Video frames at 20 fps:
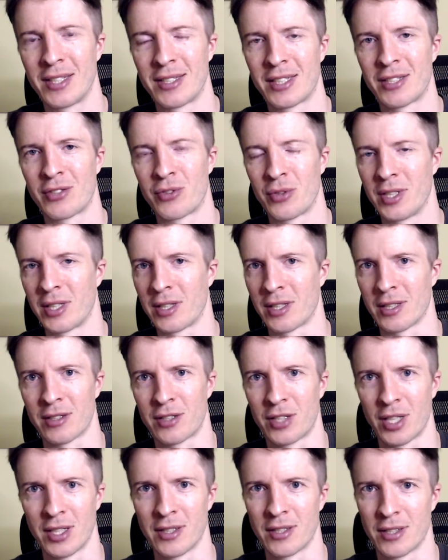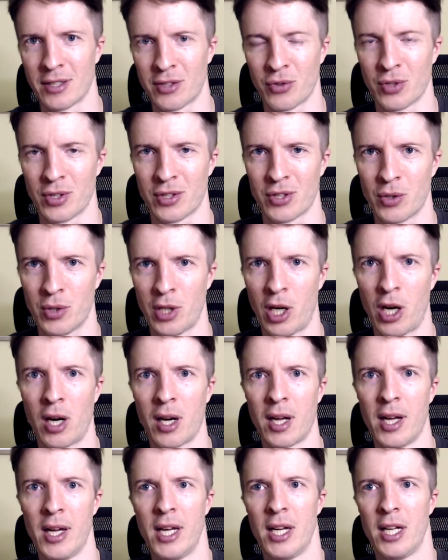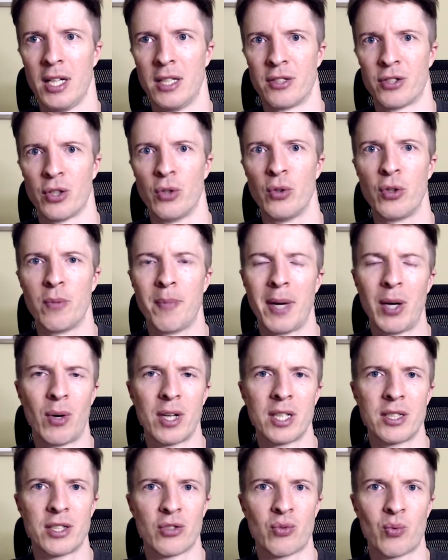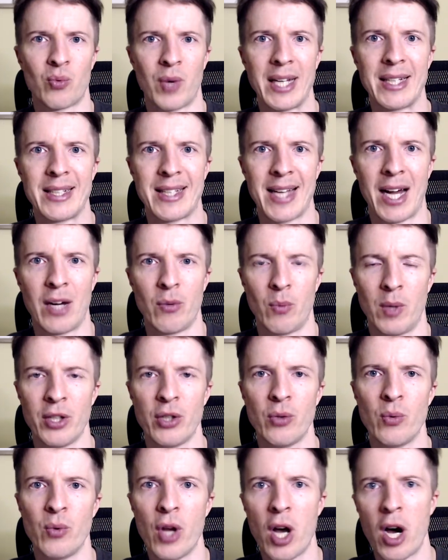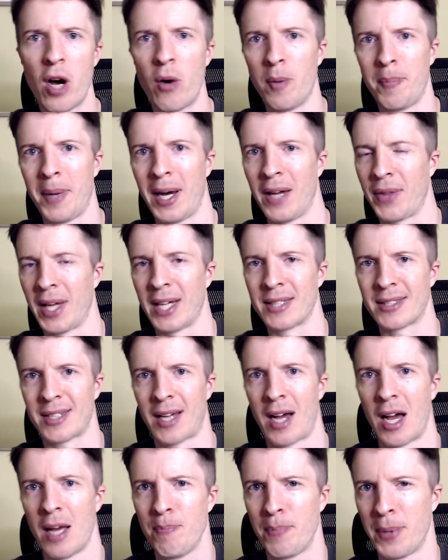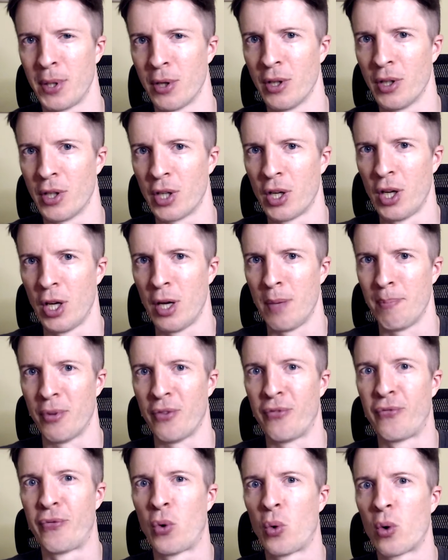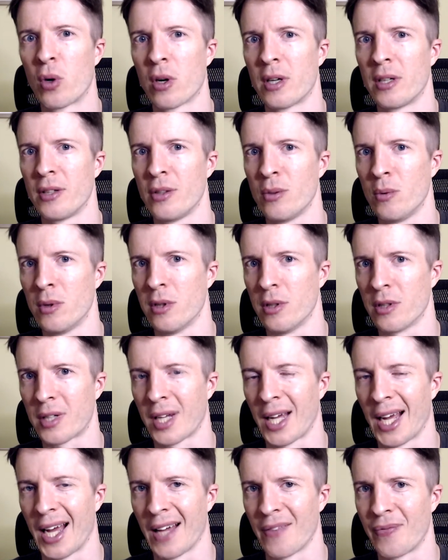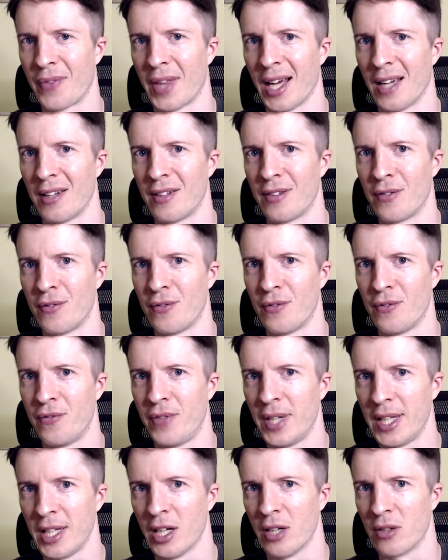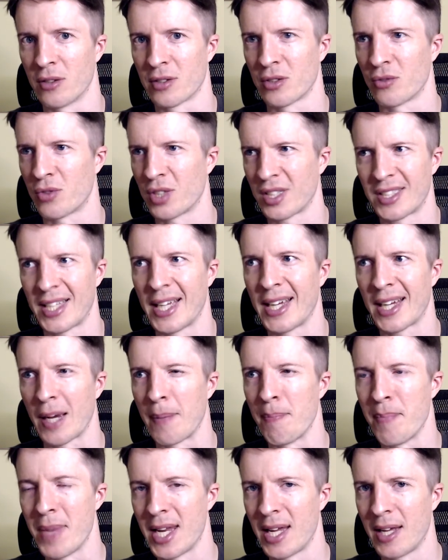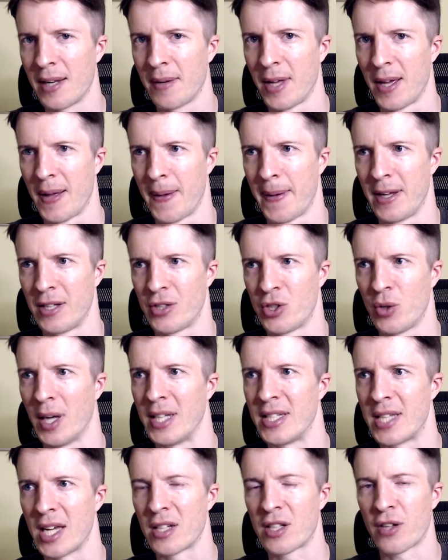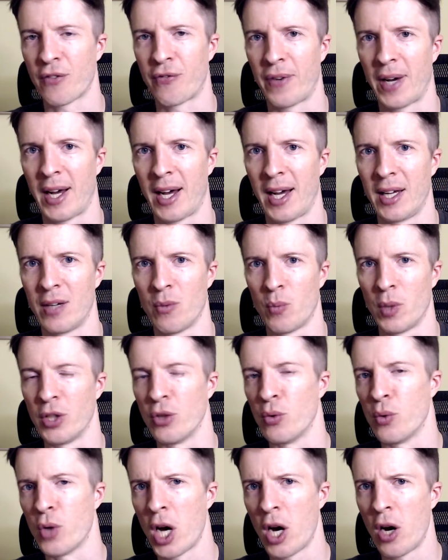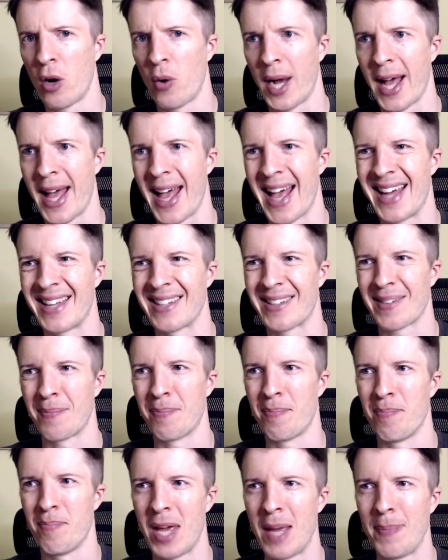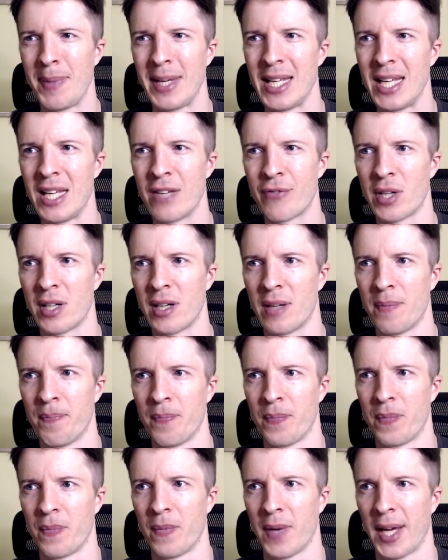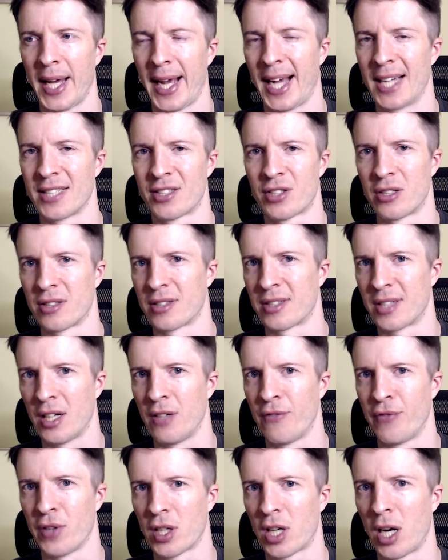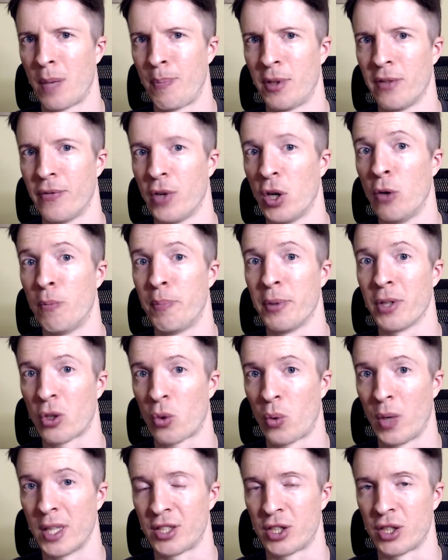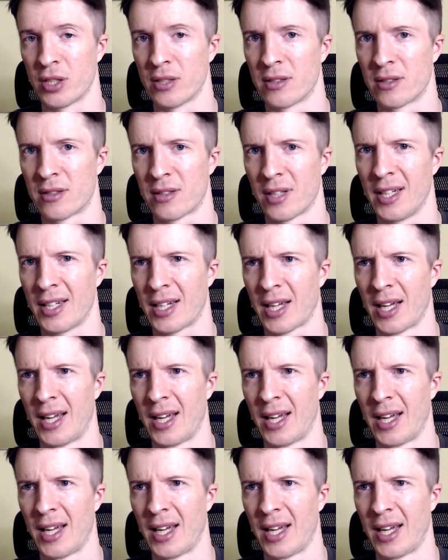history because Chinese history is so long. So you might want to just write down what you know about that time period before you look at that video. So just take a minute to identify what you know and maybe even ask yourself a couple of open questions like,